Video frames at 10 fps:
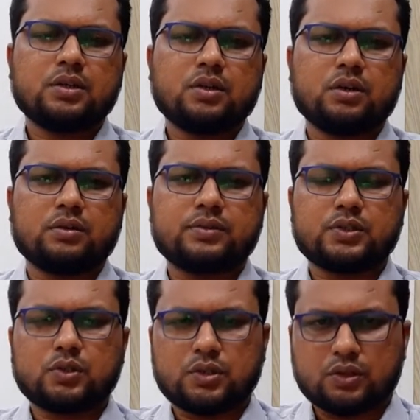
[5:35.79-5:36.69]
of the
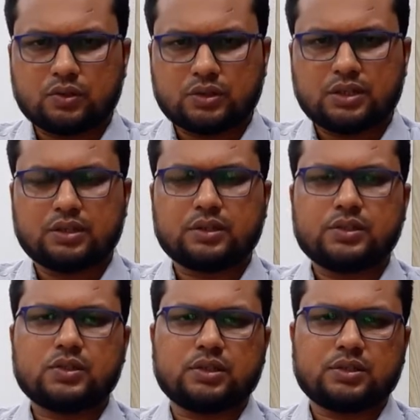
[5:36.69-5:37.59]
sociological
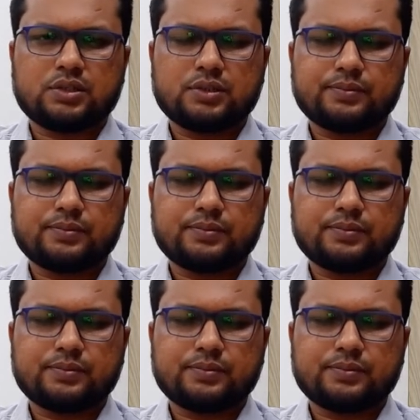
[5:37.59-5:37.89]
research.